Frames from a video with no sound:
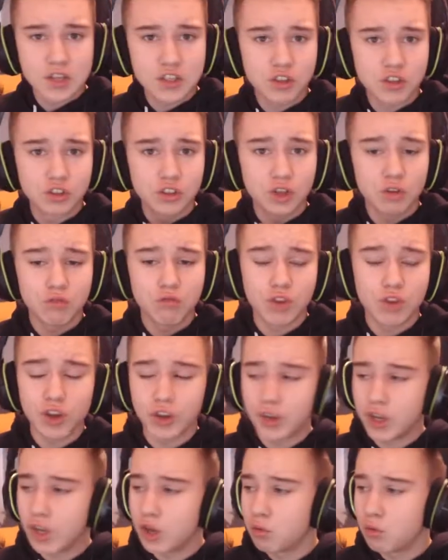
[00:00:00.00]
I still don't really
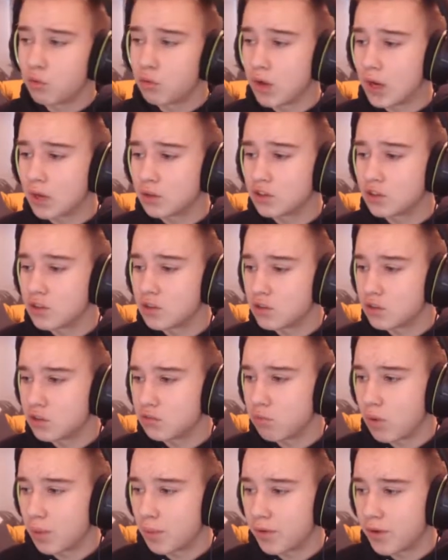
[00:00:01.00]
know how to use this
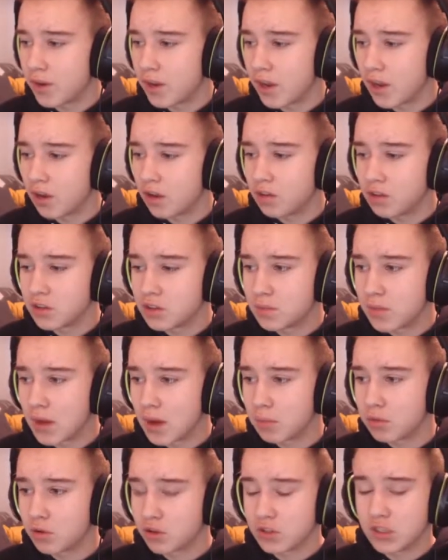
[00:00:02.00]
weapon yet on this
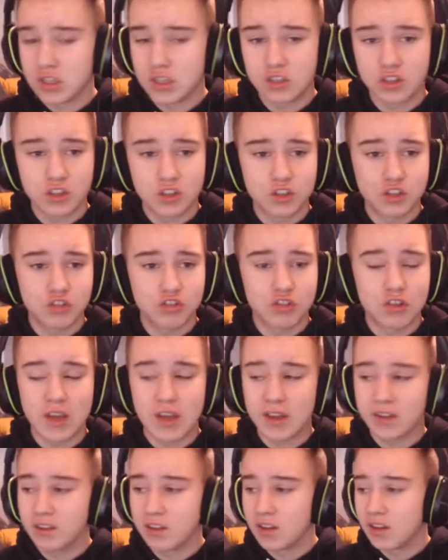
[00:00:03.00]
map because it is literally just
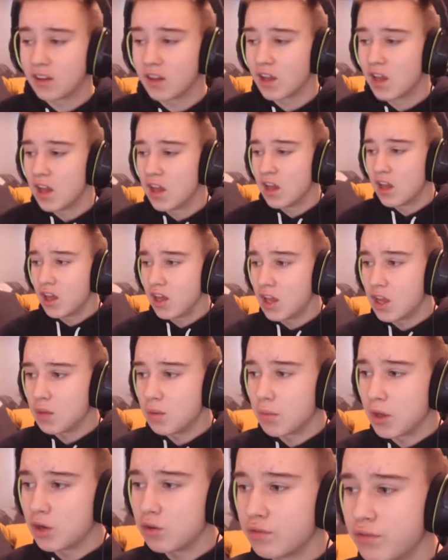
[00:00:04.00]
hectic. Um,
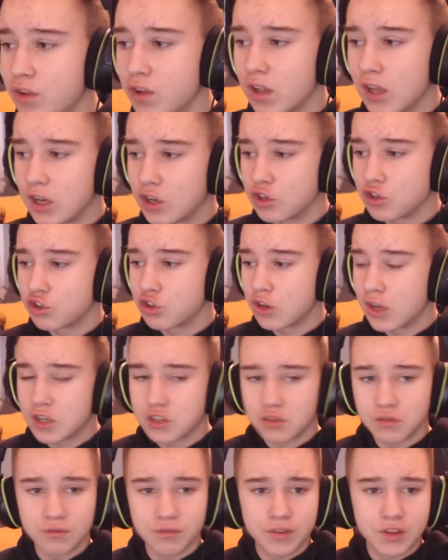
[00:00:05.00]
I do feel like I should get
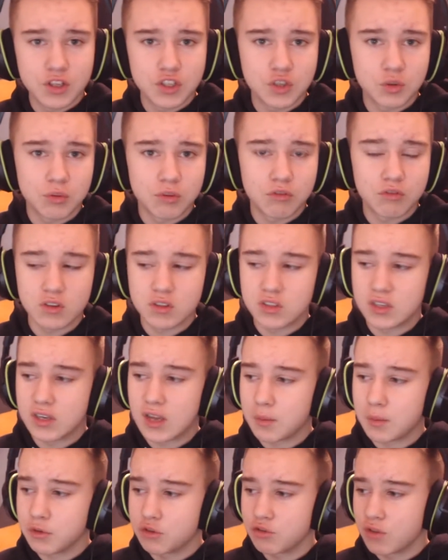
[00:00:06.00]
something to increase the
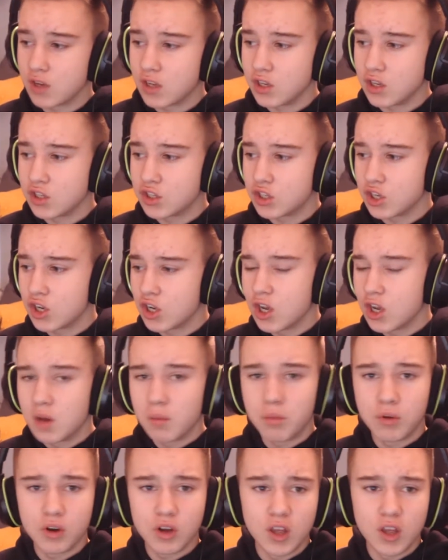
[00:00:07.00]
damage range,
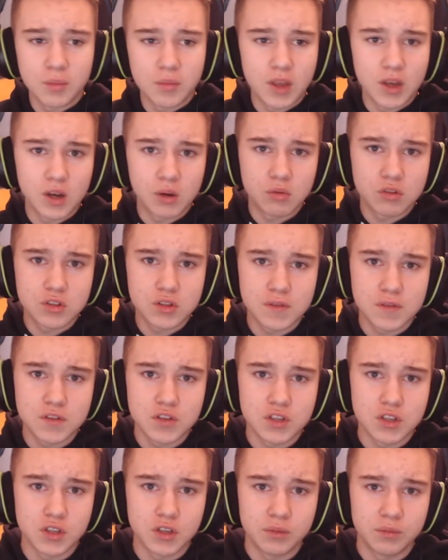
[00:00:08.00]
but um, yeah, we'll just have to
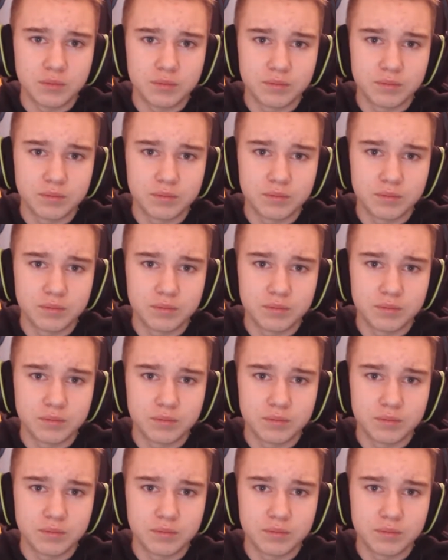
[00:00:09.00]
see.